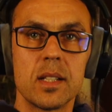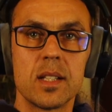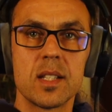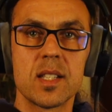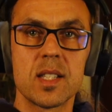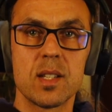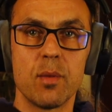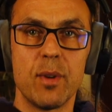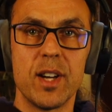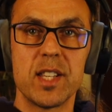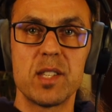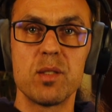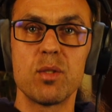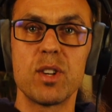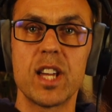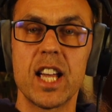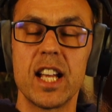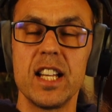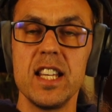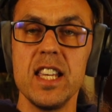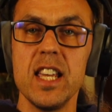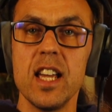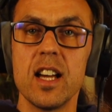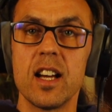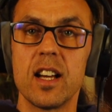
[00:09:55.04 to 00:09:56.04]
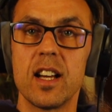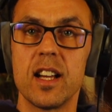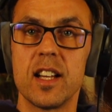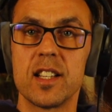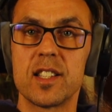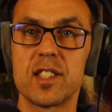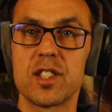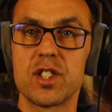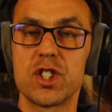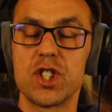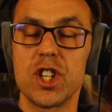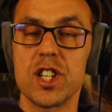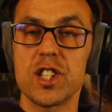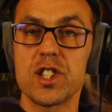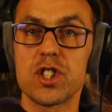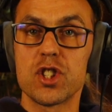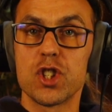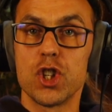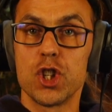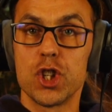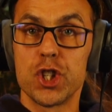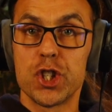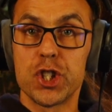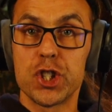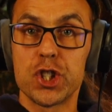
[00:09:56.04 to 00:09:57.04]
So as you can hear, it's just
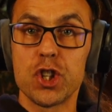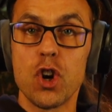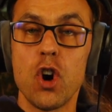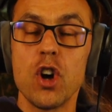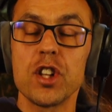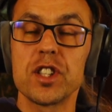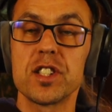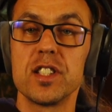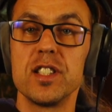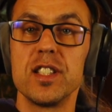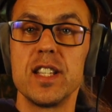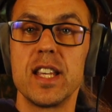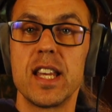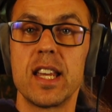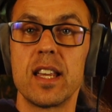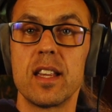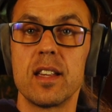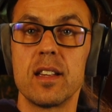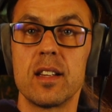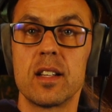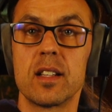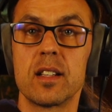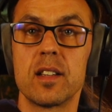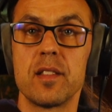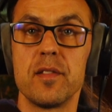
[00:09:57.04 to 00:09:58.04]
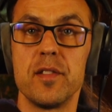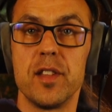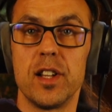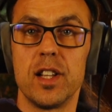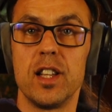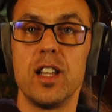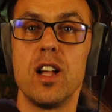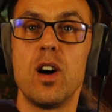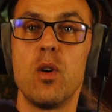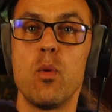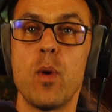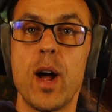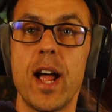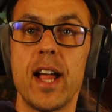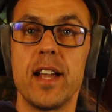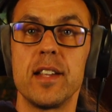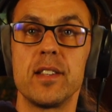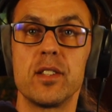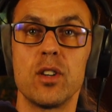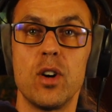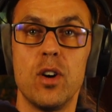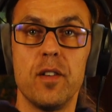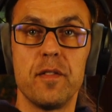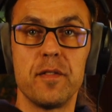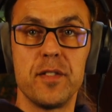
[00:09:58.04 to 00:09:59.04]
shortening the low end
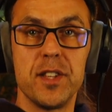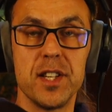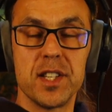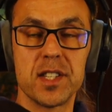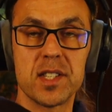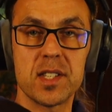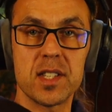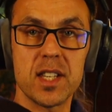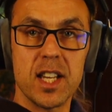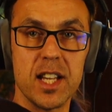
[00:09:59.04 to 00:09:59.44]
of this